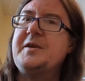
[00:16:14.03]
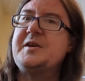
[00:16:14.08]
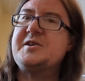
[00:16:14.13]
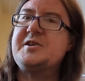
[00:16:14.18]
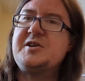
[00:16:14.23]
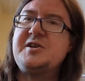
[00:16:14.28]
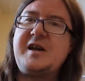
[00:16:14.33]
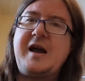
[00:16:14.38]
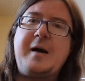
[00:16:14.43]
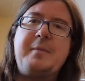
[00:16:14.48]

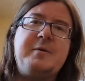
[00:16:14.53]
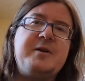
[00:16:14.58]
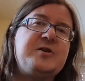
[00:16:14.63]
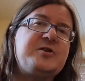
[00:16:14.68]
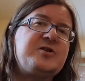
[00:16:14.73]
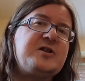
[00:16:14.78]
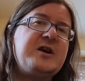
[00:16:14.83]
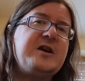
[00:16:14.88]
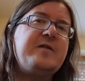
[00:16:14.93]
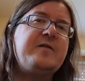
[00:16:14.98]

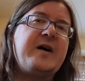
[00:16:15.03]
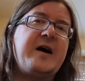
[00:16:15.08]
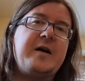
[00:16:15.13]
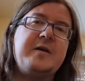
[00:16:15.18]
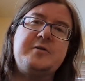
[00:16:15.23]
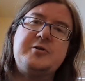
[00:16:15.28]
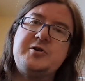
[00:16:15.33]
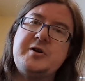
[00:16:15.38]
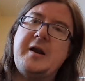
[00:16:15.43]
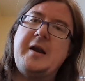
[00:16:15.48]
established
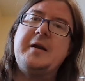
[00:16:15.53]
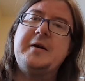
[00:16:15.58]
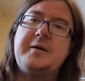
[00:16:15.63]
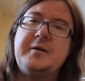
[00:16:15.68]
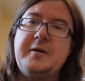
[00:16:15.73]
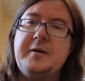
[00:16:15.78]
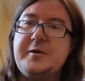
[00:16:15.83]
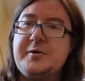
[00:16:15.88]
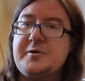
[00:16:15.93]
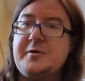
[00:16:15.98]

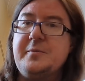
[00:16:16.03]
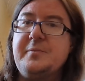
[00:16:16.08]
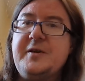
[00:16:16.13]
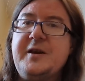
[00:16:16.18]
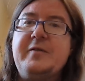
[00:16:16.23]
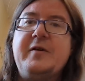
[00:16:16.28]
evangelicalism,